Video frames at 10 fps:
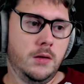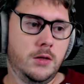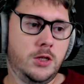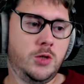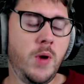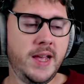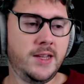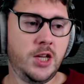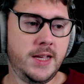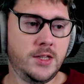Sweet
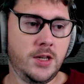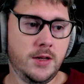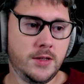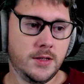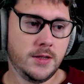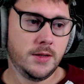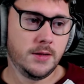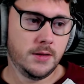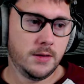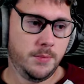Jesus!
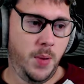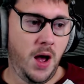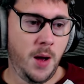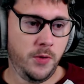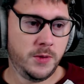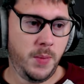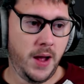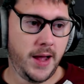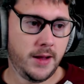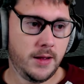Barbara's
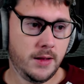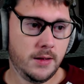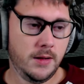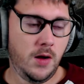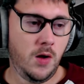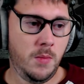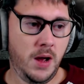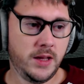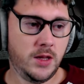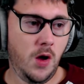back! Oh
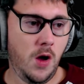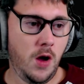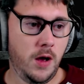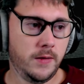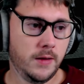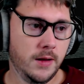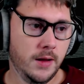my god!